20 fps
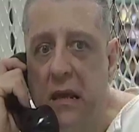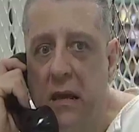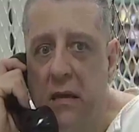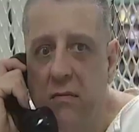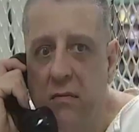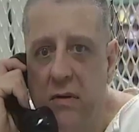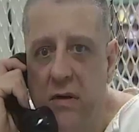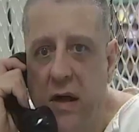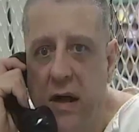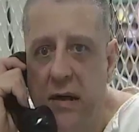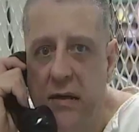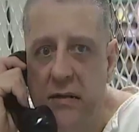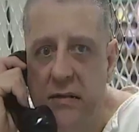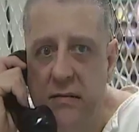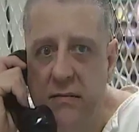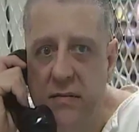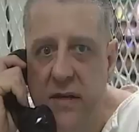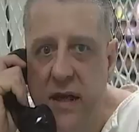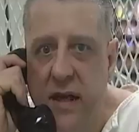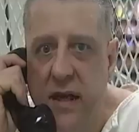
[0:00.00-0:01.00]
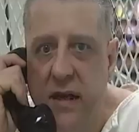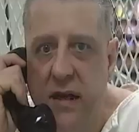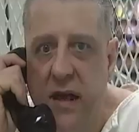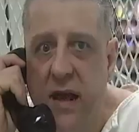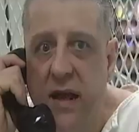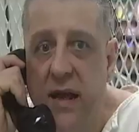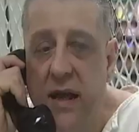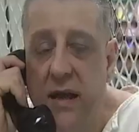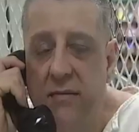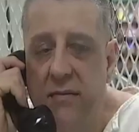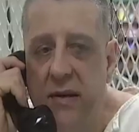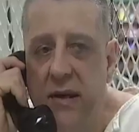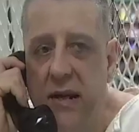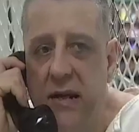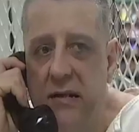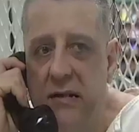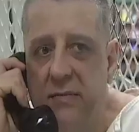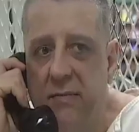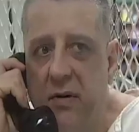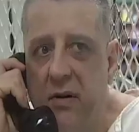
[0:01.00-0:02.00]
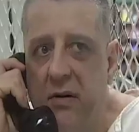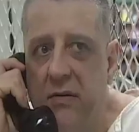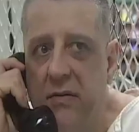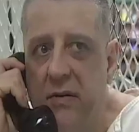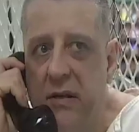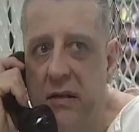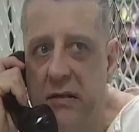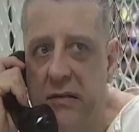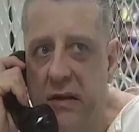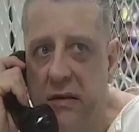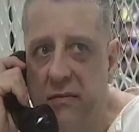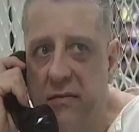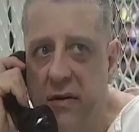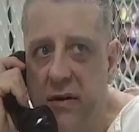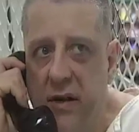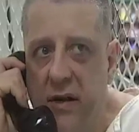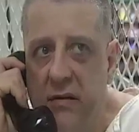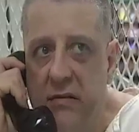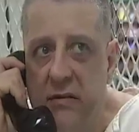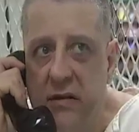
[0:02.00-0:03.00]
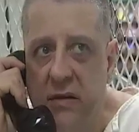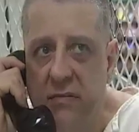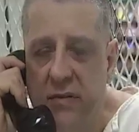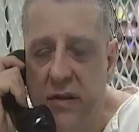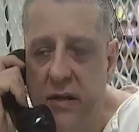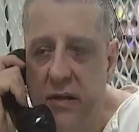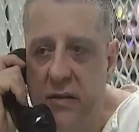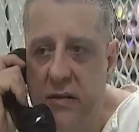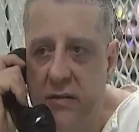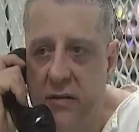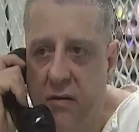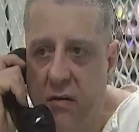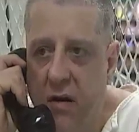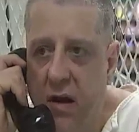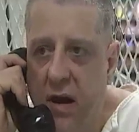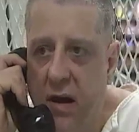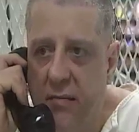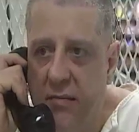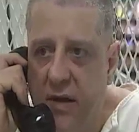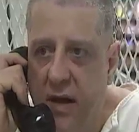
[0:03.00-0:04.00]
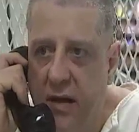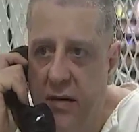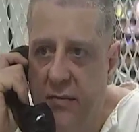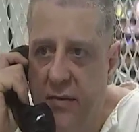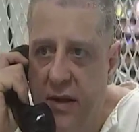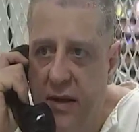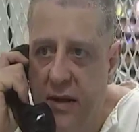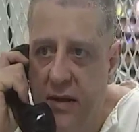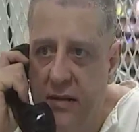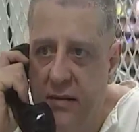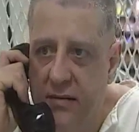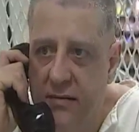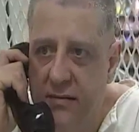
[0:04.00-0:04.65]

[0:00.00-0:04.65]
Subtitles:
It will take some DNA evidence proving that someone else committed this crime, not me.